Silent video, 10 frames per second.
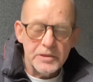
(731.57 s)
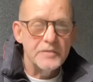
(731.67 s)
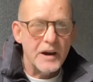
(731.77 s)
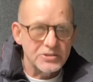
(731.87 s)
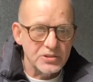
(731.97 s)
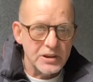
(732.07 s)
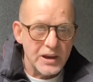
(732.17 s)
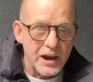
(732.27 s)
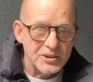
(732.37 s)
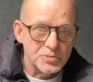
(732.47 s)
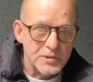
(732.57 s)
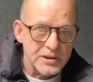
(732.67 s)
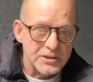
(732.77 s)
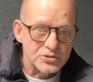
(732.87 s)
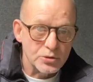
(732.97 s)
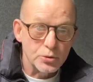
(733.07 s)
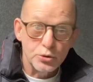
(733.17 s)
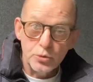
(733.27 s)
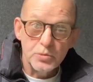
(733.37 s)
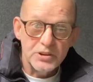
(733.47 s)
actually asked me to slow
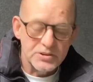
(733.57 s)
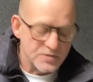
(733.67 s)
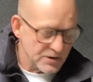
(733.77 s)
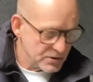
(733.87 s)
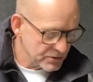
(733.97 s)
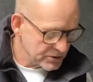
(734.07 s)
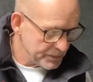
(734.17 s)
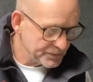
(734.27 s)
down with these videos